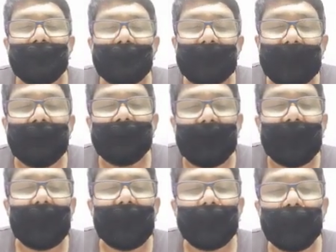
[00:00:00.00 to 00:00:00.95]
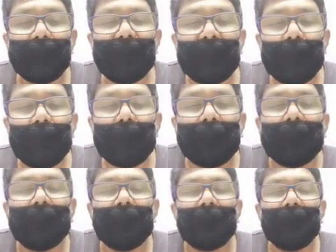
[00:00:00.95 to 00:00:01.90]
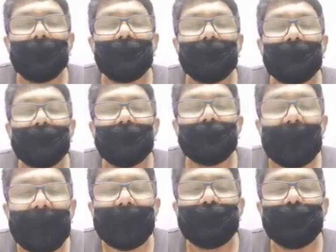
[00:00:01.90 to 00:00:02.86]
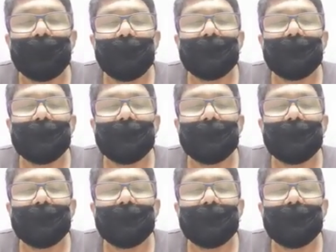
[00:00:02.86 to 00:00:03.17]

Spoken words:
taking the help of Bengali trying to